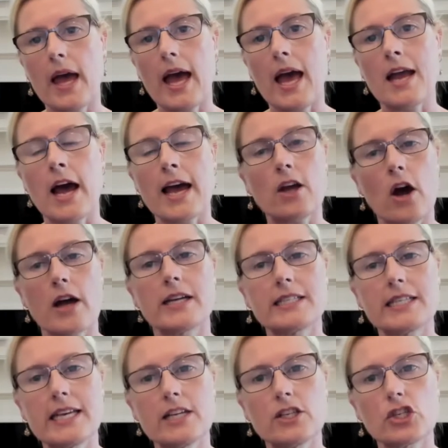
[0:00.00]
and I got a
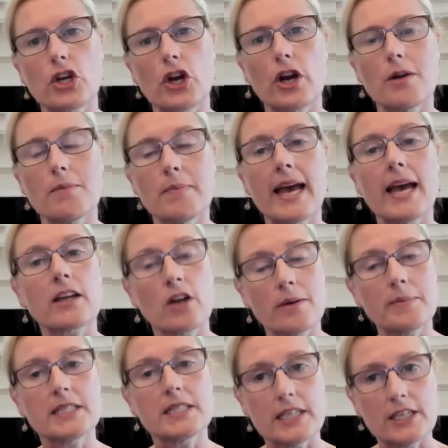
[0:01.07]
teacher, my
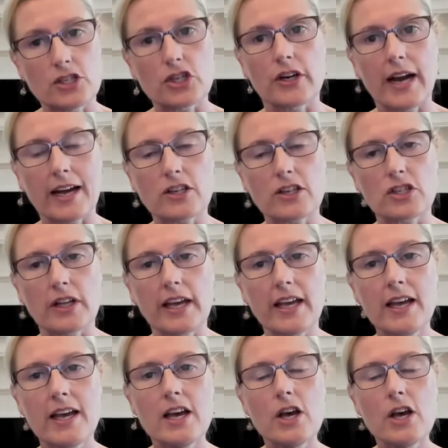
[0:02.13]
economics teacher actually,